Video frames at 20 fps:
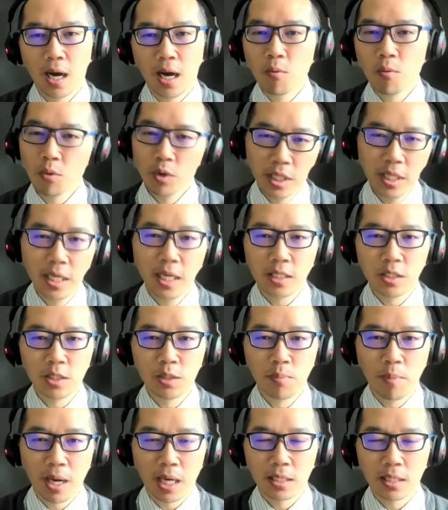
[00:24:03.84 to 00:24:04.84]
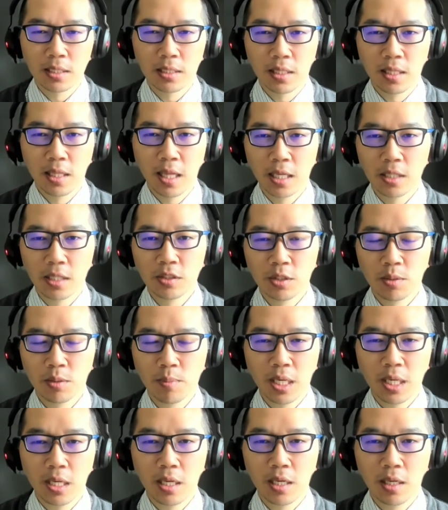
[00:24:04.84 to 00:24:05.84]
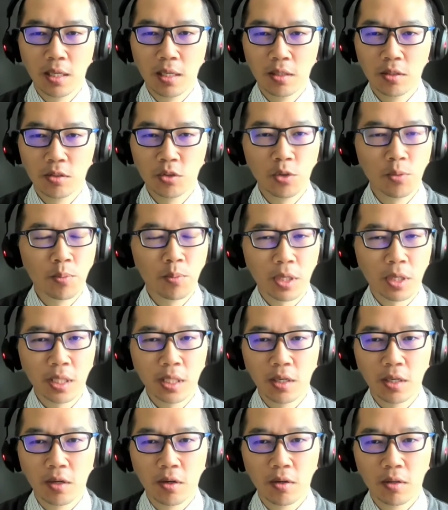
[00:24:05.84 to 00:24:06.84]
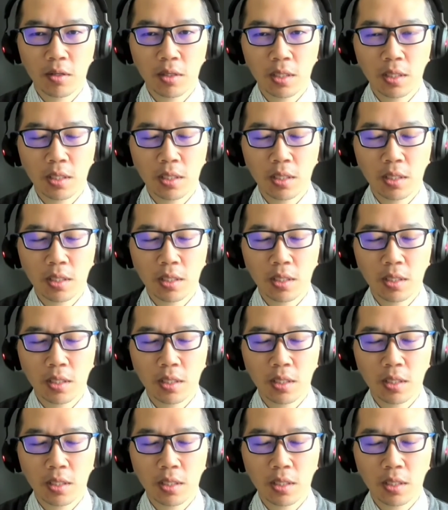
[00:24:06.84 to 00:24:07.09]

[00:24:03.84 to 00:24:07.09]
I wouldn't expect things to be super clear.